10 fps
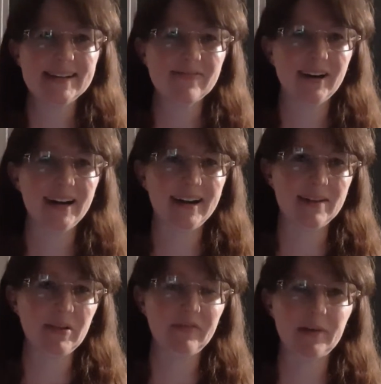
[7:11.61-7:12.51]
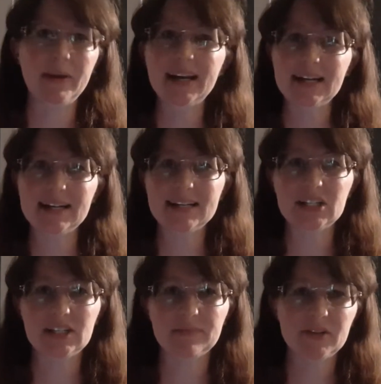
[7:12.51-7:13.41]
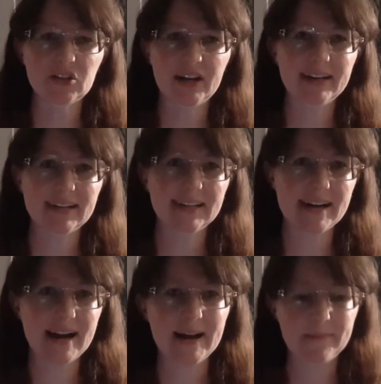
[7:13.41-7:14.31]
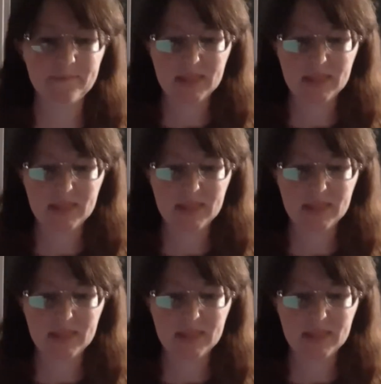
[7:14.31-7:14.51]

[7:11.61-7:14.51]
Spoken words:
where my friend Megan, and she's my trainer,